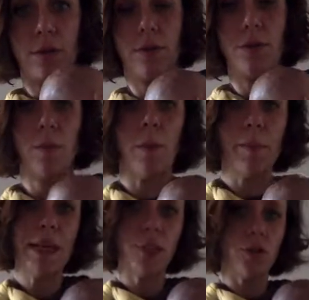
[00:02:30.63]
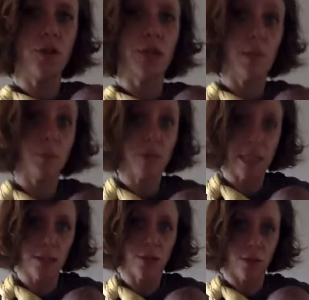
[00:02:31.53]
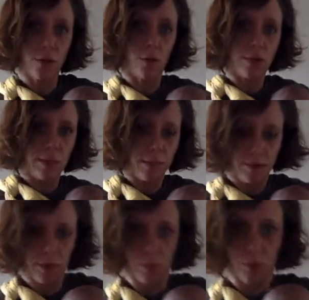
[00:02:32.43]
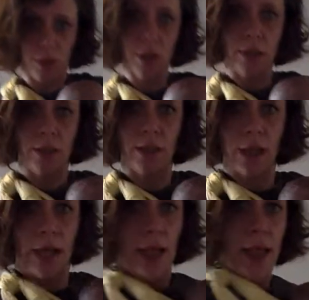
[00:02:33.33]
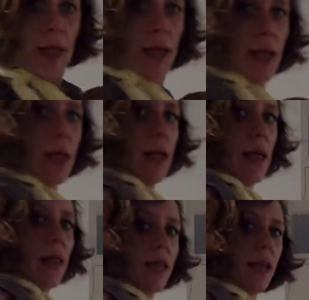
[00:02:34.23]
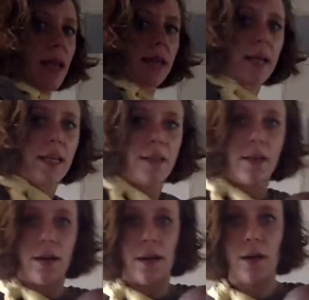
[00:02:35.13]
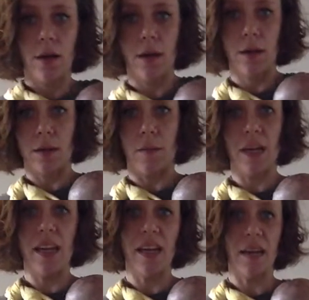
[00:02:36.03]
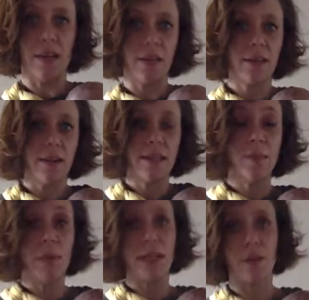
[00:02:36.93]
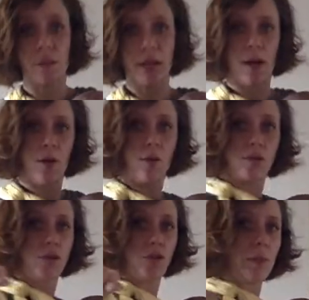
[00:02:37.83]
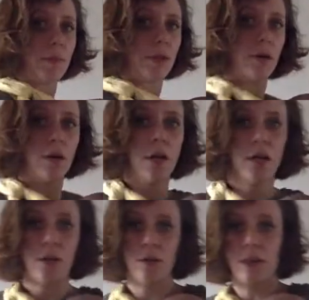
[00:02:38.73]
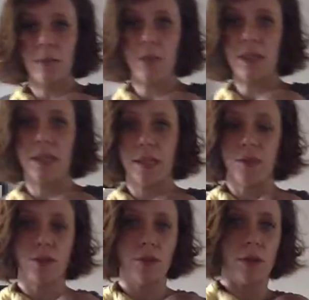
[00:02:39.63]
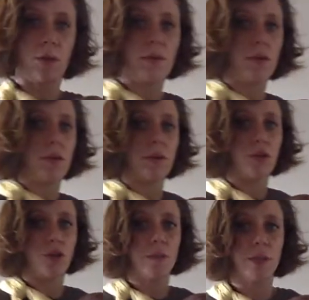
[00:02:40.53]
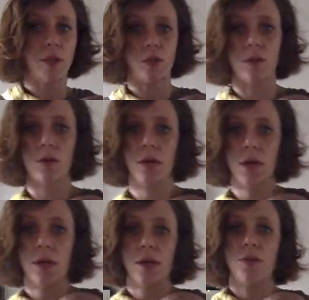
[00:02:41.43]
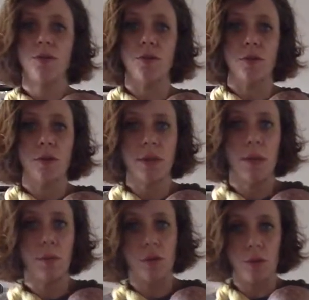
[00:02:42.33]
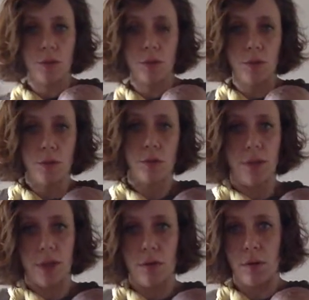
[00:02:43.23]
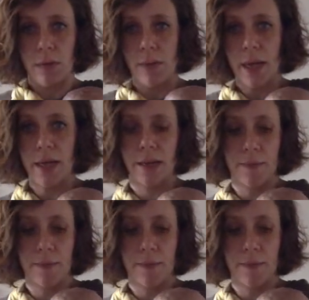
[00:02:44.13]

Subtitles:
under the bum. Make sure you keep your tension the whole time, it's very important. And then I can either come here and tie, depending on how long the straps are, you can basically just tie wherever you want, just make sure you do a double knot. So I'm just going to tie around my back.